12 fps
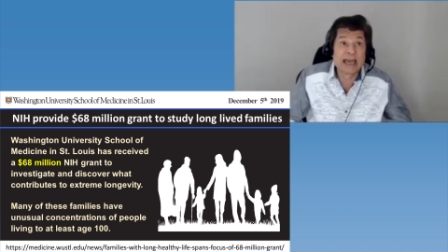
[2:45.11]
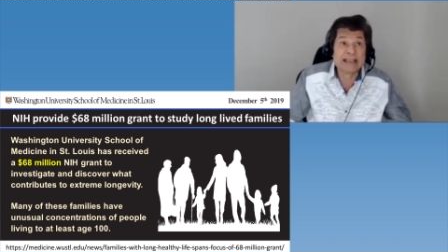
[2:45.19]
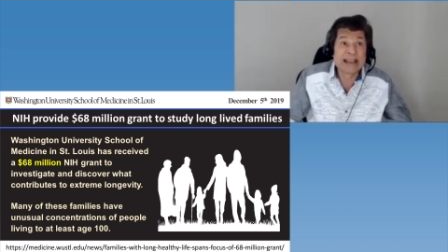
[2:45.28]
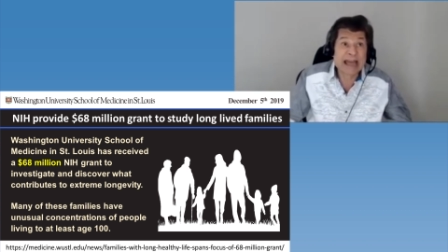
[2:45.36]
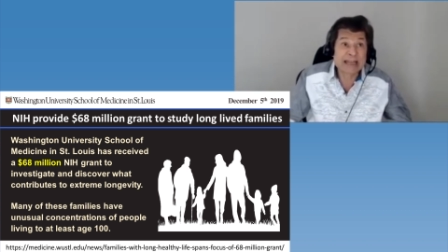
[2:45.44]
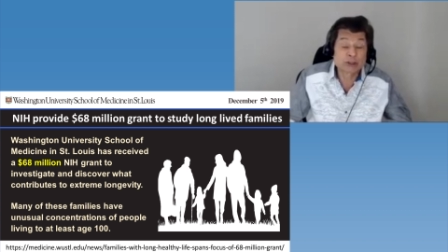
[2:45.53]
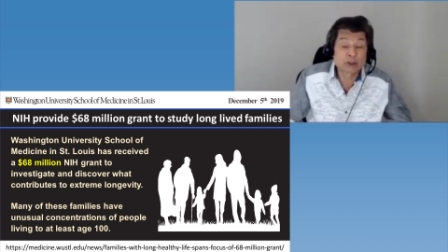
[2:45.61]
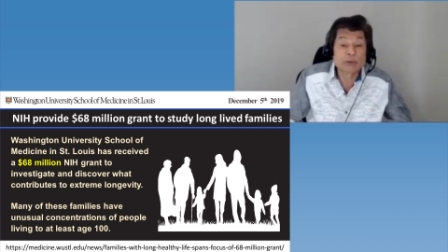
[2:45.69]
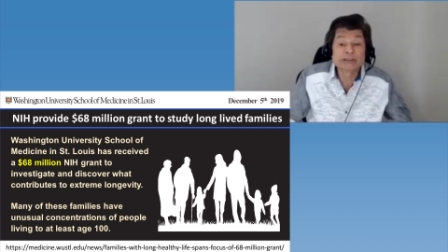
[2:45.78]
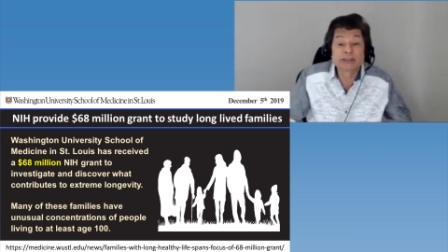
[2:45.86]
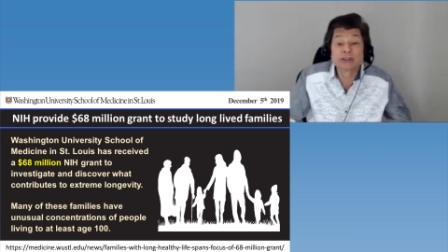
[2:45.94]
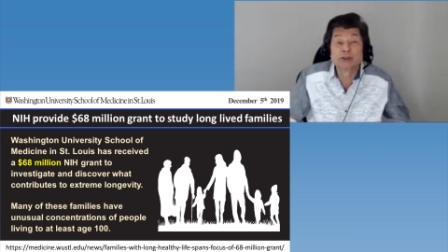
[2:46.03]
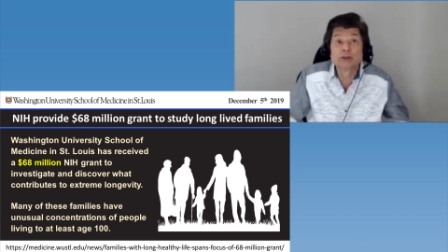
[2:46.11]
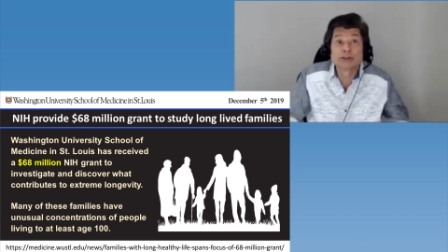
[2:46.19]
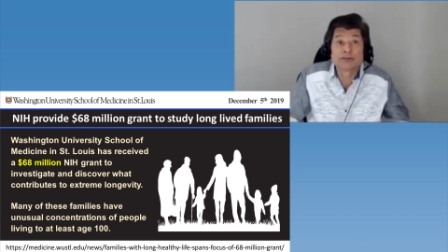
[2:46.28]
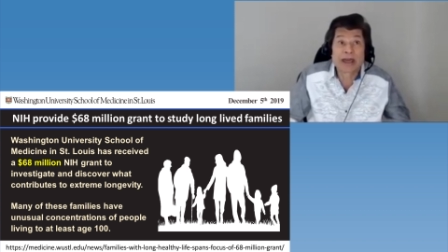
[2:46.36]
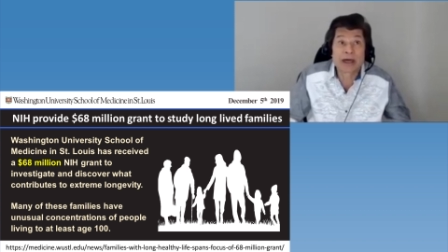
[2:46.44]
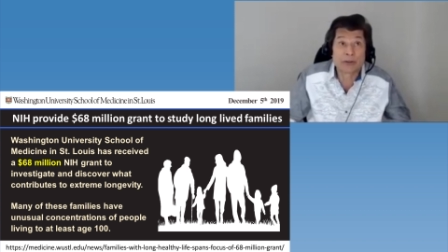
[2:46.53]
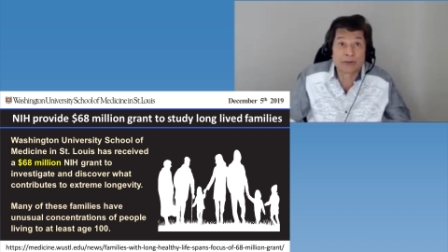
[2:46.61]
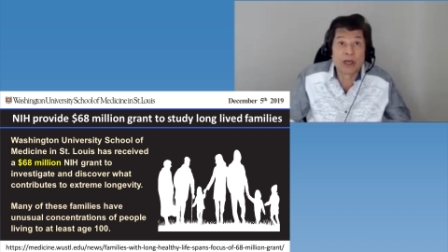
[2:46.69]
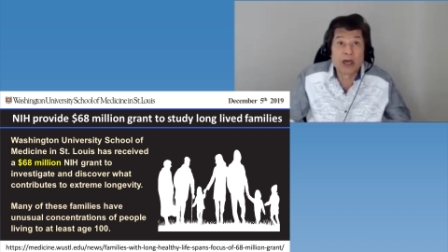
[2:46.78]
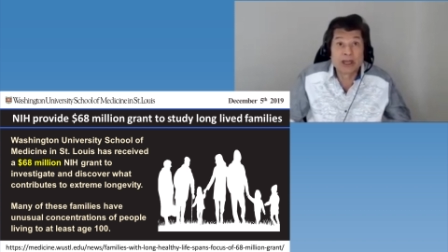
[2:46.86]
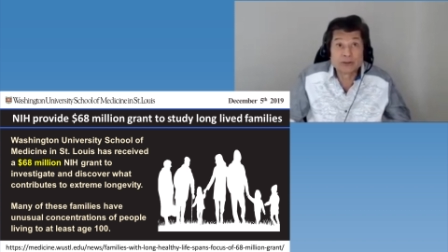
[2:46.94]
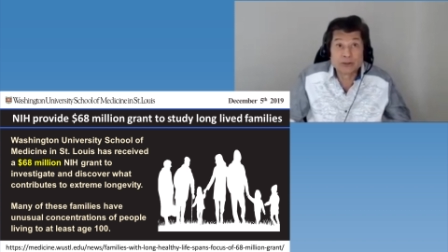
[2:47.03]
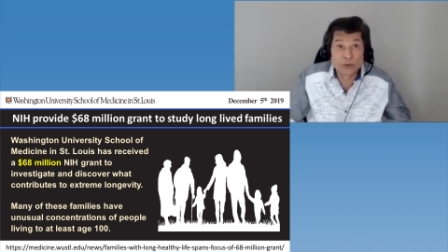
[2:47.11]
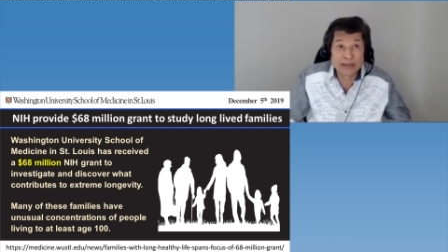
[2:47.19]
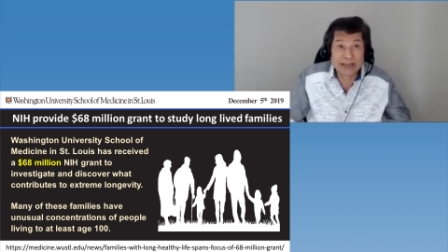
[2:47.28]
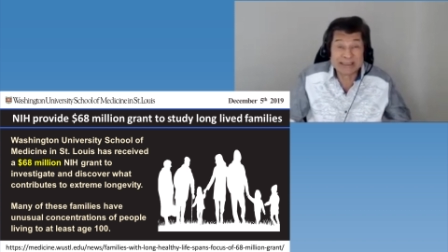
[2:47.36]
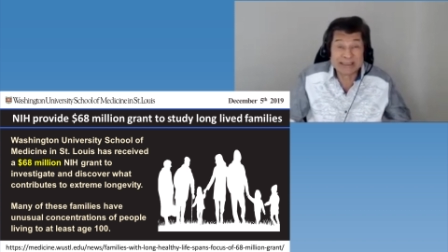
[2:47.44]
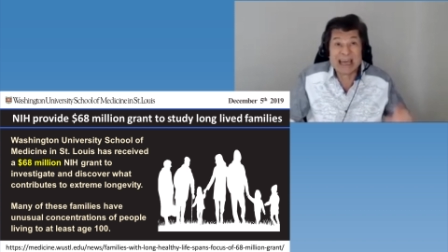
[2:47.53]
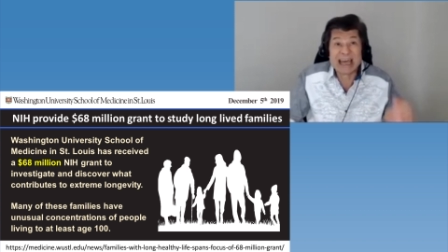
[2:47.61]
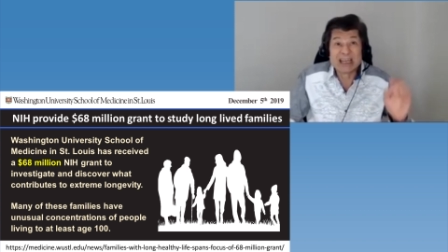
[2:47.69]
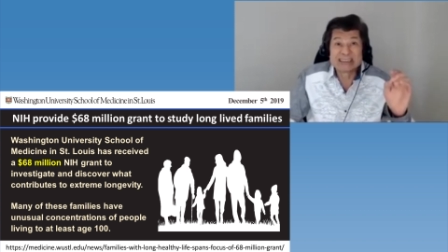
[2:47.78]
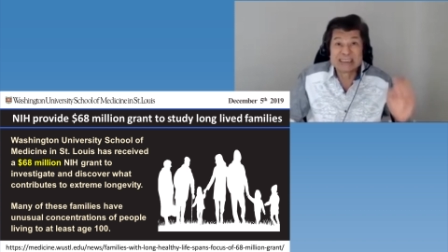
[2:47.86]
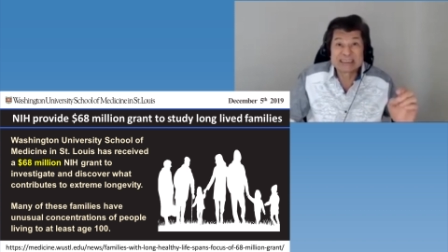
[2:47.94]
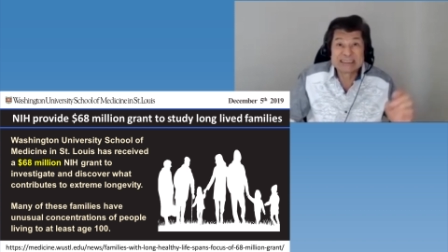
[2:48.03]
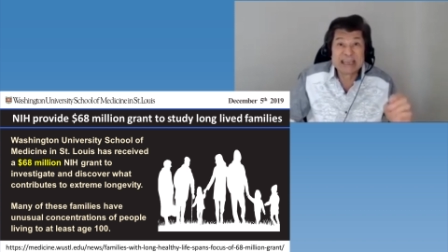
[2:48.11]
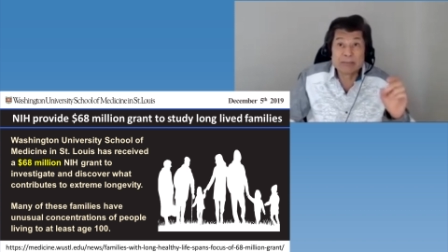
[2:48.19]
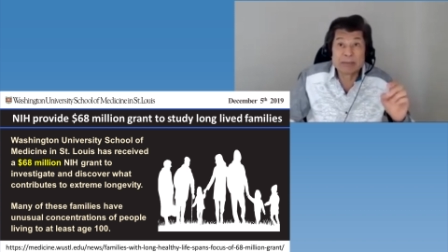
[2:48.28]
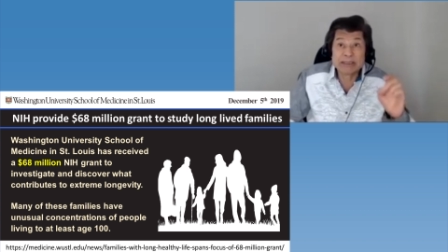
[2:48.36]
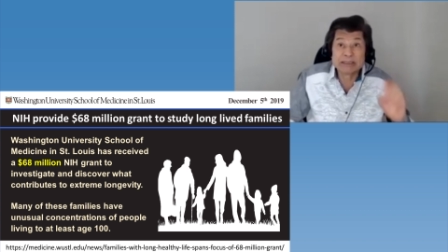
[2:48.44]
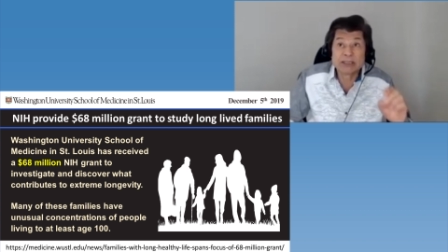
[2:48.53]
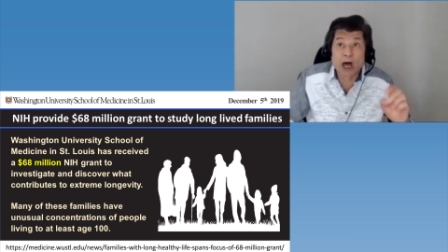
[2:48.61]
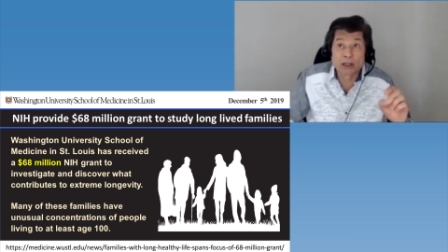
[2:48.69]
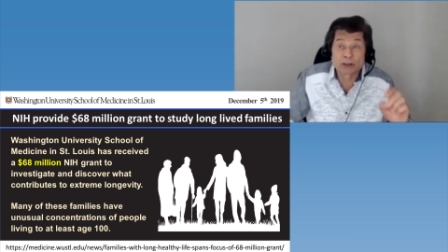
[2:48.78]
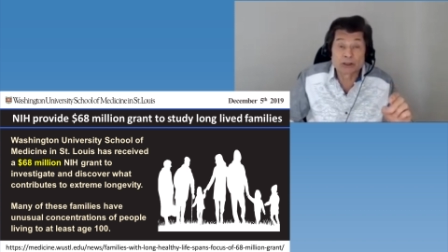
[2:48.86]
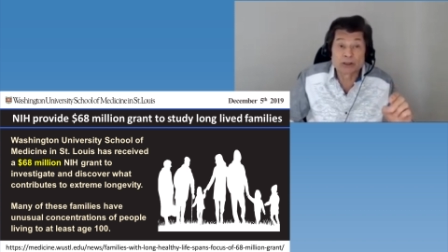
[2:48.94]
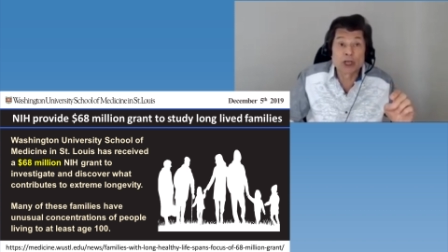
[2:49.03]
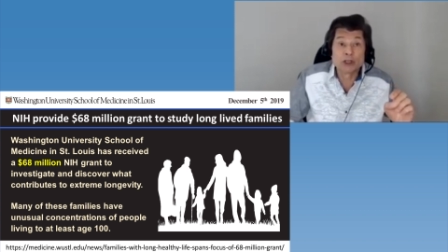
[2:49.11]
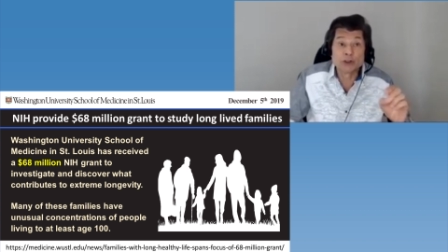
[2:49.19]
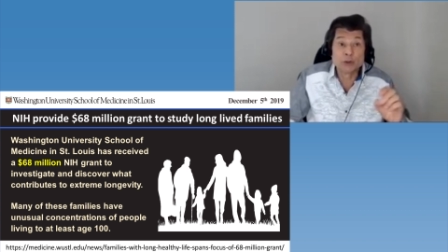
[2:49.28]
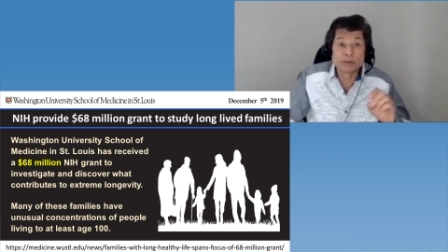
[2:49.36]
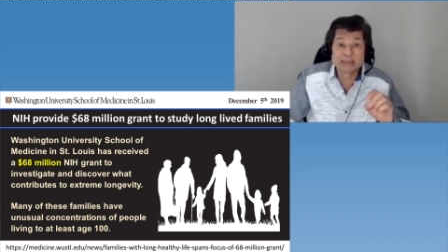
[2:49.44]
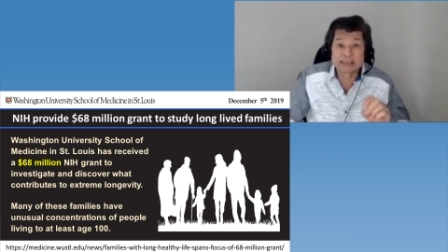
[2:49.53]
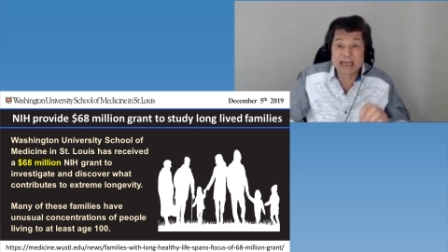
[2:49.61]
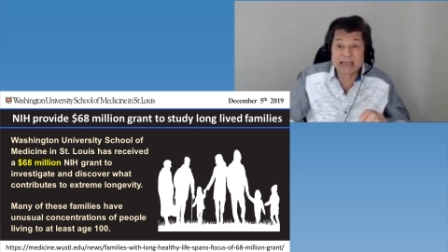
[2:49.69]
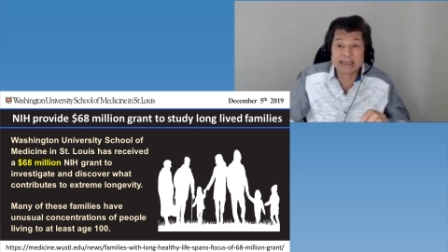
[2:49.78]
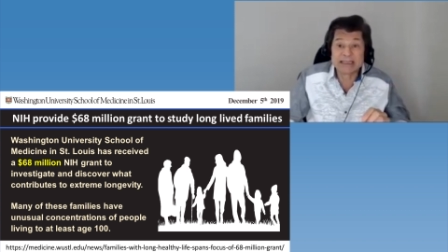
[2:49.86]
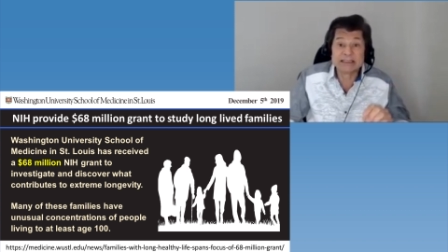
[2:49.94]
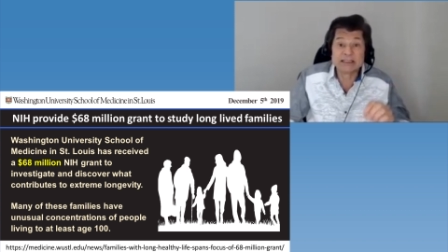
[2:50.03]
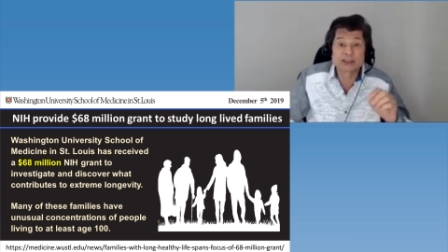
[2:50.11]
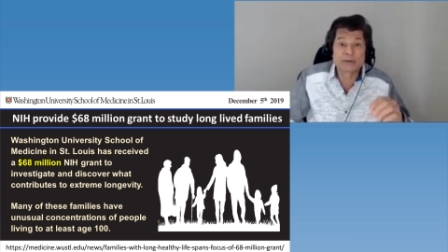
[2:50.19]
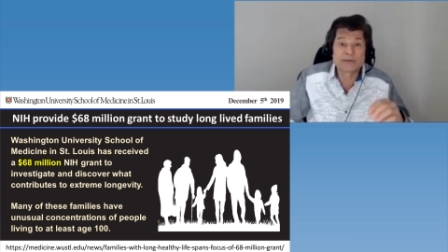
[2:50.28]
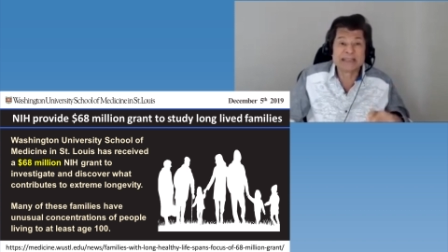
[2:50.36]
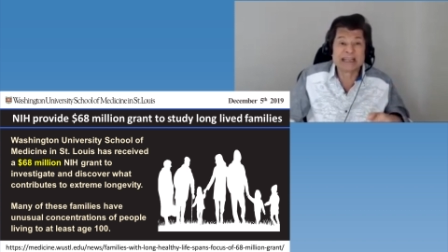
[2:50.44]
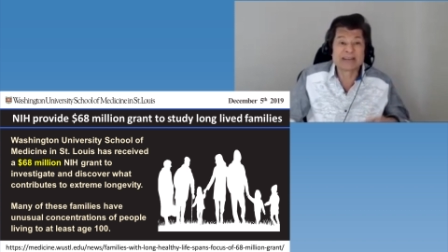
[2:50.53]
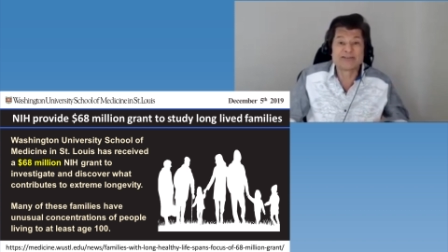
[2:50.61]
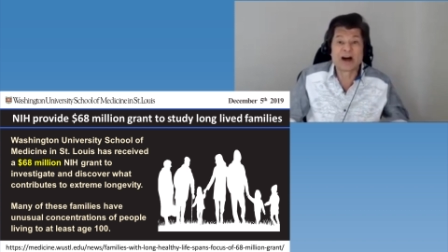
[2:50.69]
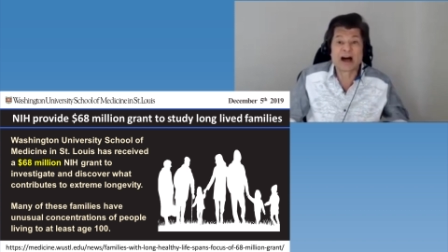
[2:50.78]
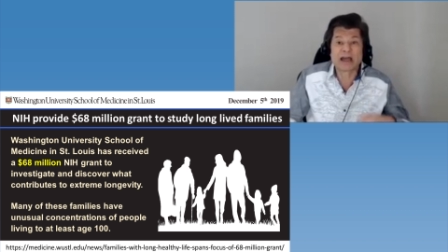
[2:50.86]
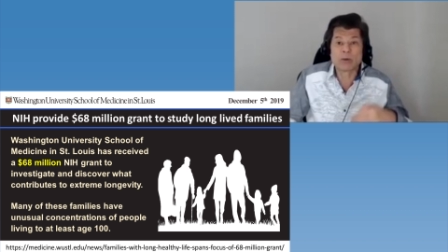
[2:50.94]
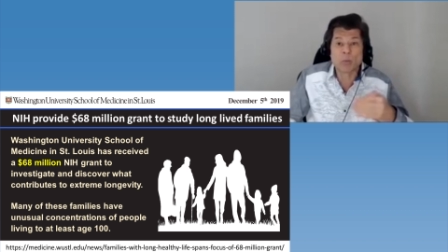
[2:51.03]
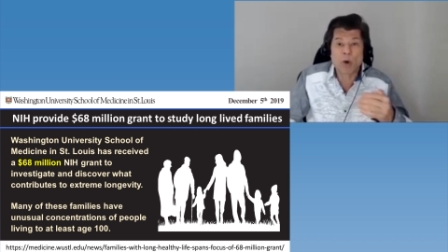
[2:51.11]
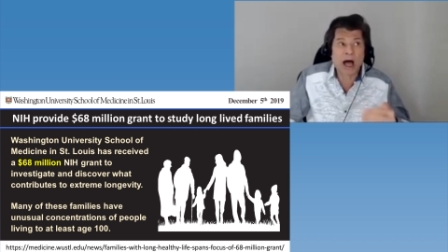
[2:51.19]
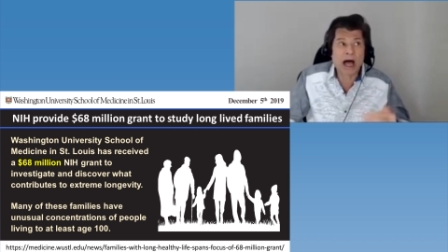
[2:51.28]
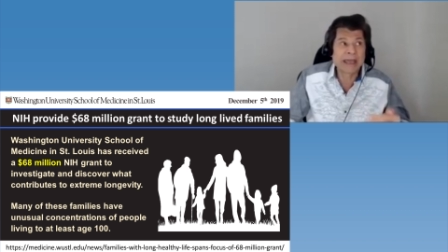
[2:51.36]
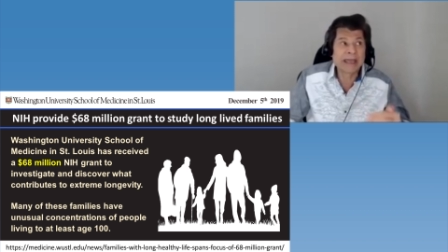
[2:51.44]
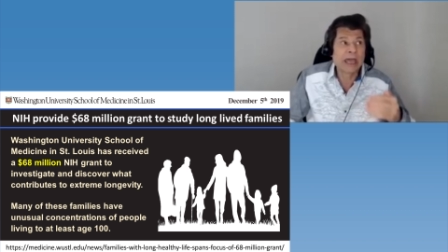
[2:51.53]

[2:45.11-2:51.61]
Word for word: National Institutes of Health donated $68 million to a study that's going to identify why